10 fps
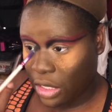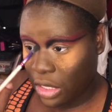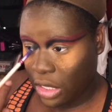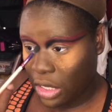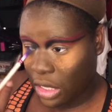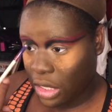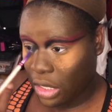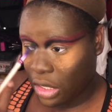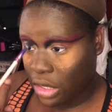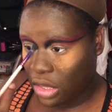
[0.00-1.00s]

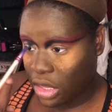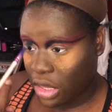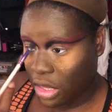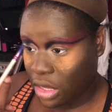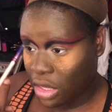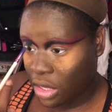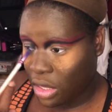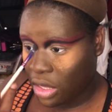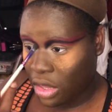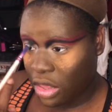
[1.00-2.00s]
Yeah.
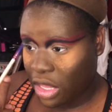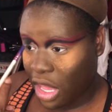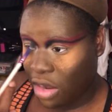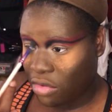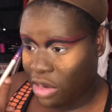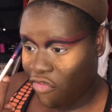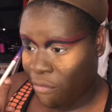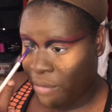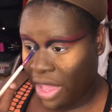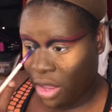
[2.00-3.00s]
See, I don't never
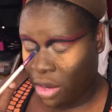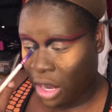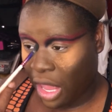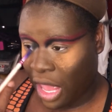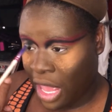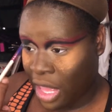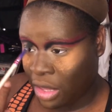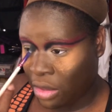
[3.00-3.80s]
bake on the eye,